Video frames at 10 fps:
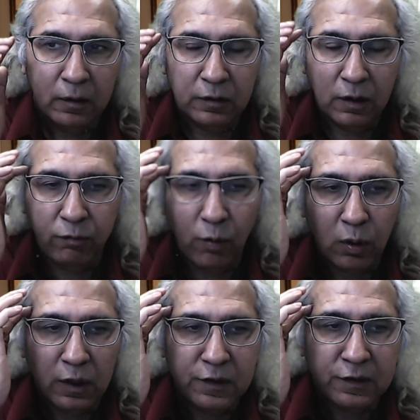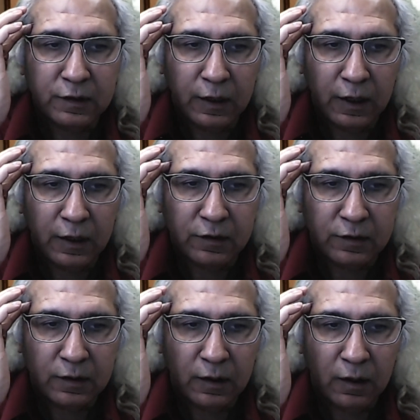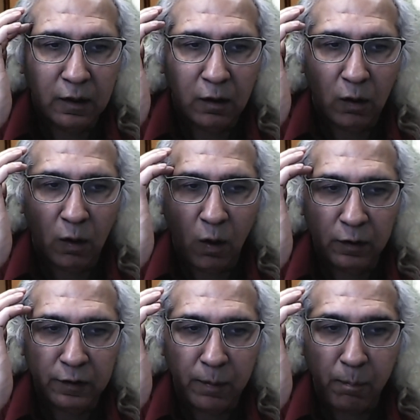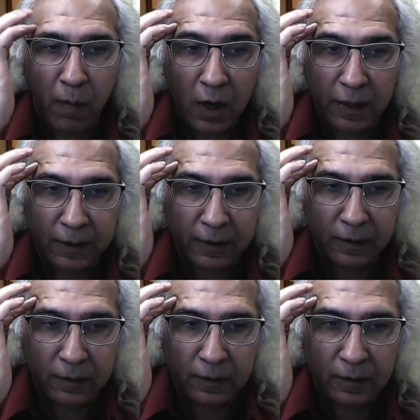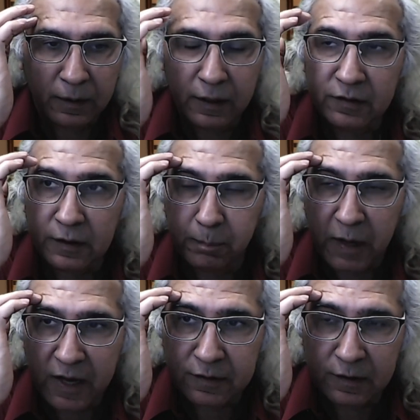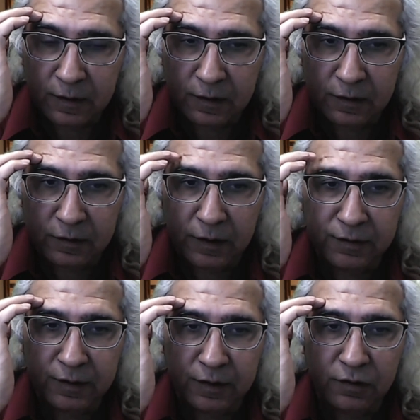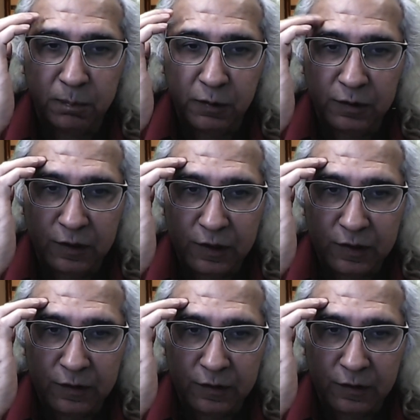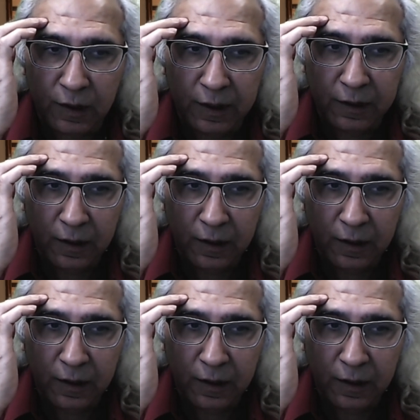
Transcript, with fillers: the focus is on the mind, its capacities, its dispositions, right?